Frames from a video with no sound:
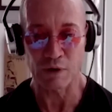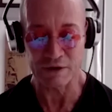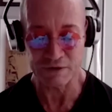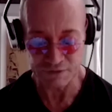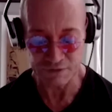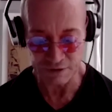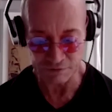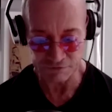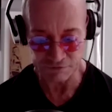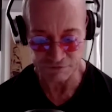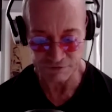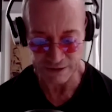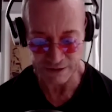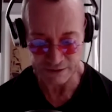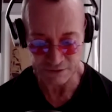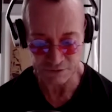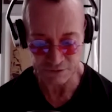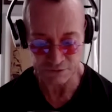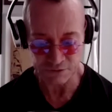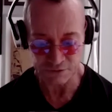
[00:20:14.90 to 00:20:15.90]
was the
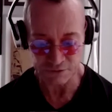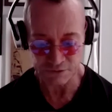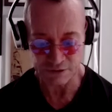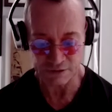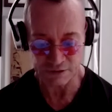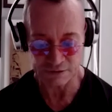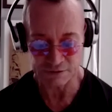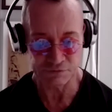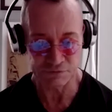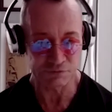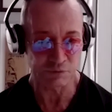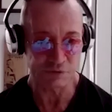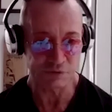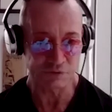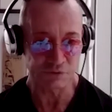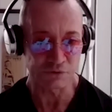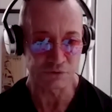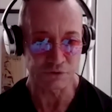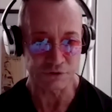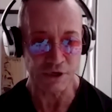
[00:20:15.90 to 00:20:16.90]
effect or uh, if it was
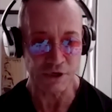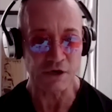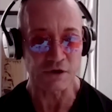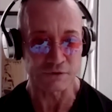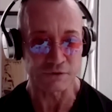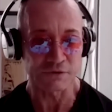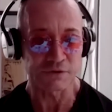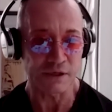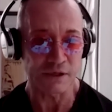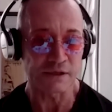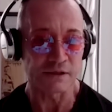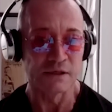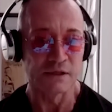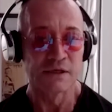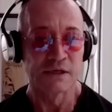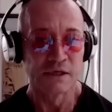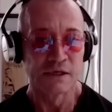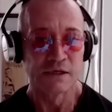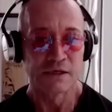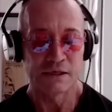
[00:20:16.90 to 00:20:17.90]
good or not. Yeah.
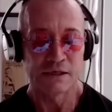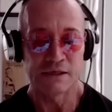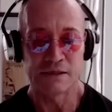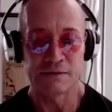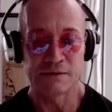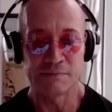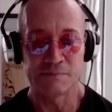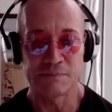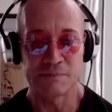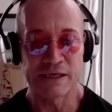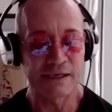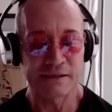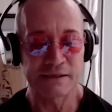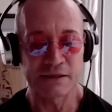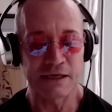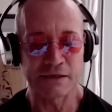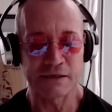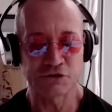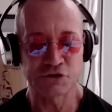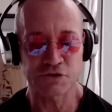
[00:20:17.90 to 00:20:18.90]
Um,
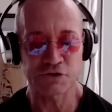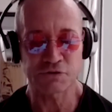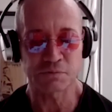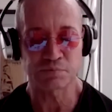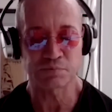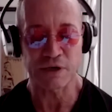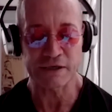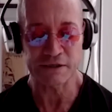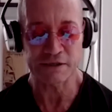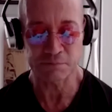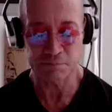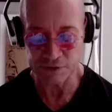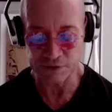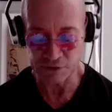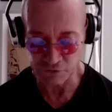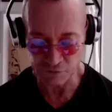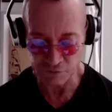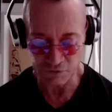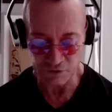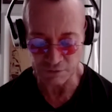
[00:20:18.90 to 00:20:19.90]
and and just to bracket
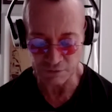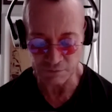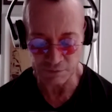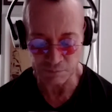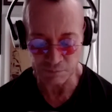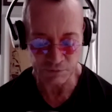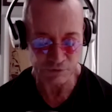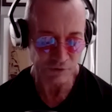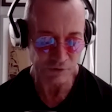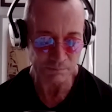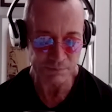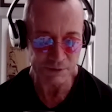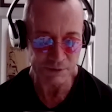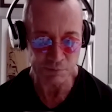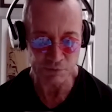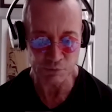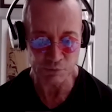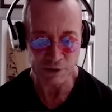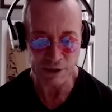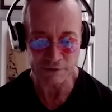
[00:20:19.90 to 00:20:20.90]
because uh, some
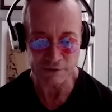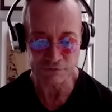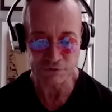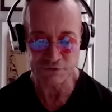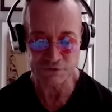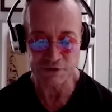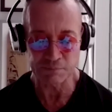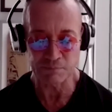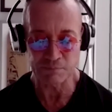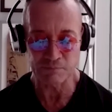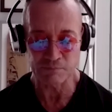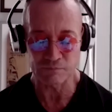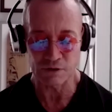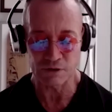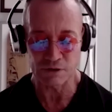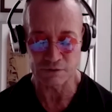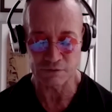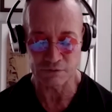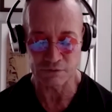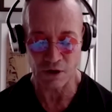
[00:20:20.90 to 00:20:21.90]
people will have the same
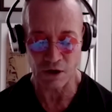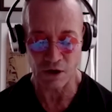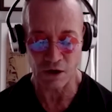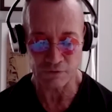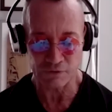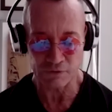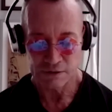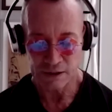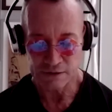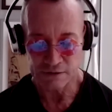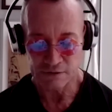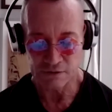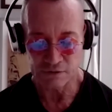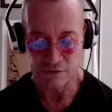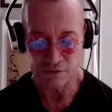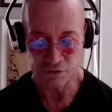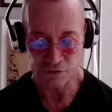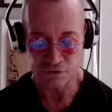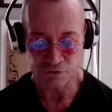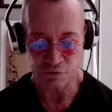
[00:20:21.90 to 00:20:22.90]
uh, thought that
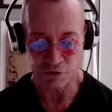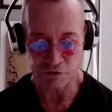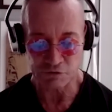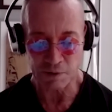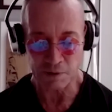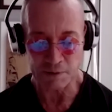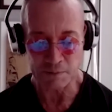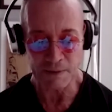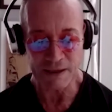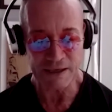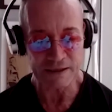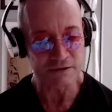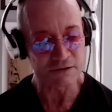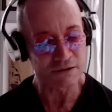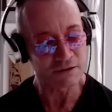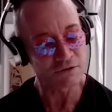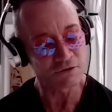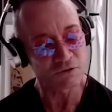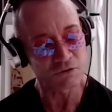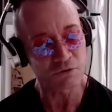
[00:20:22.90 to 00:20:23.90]
uh, just crossed my
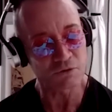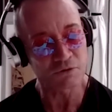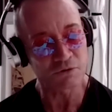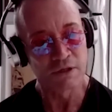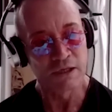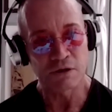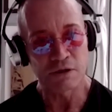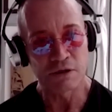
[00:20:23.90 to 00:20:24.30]
mind. You know,